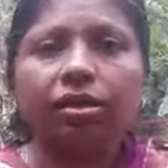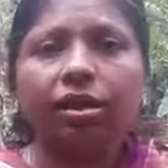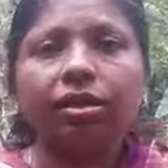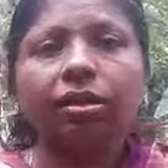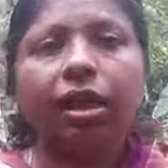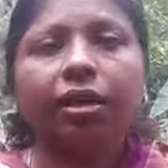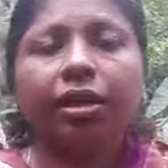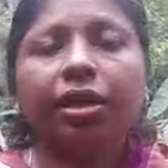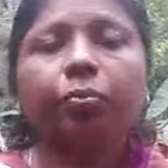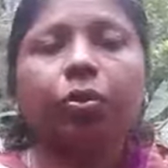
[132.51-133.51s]
Then that
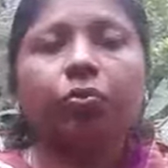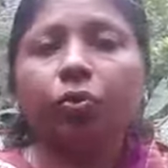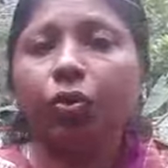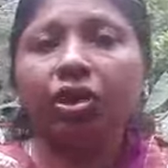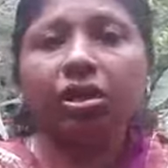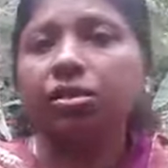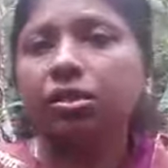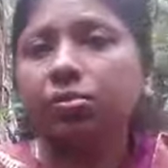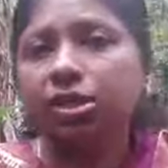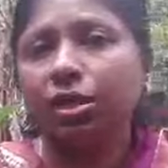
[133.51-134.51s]
type of
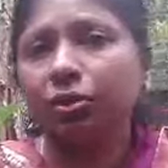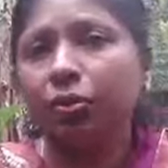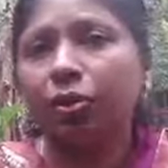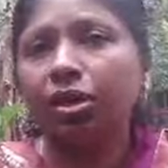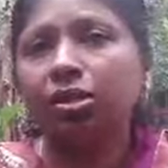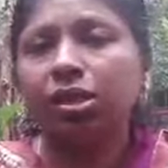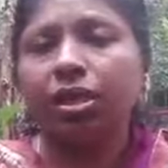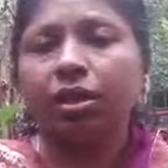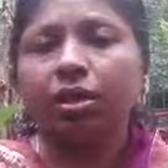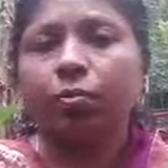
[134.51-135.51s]
organisms are known as
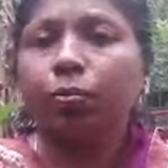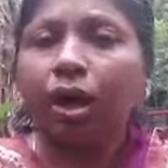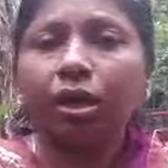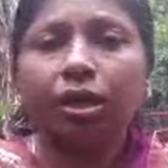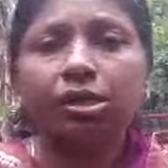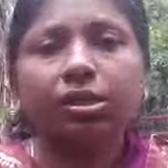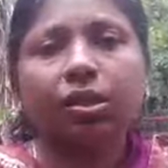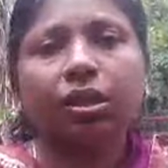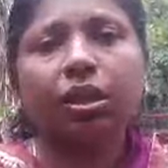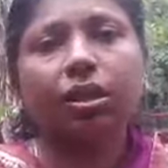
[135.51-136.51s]

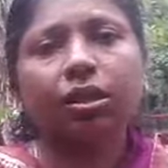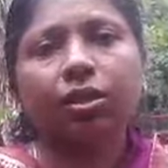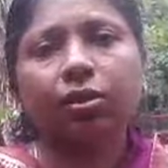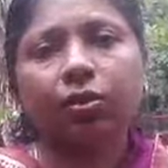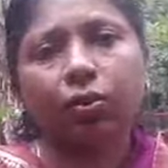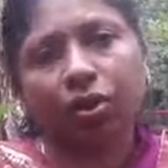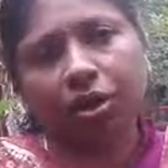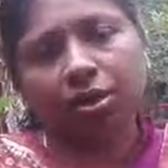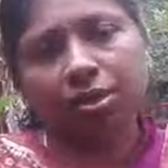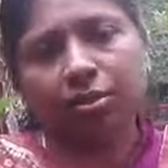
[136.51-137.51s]
multicellular
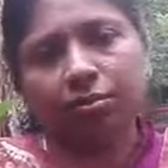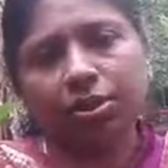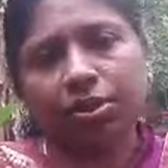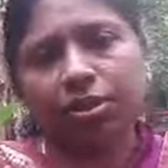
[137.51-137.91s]
organisms.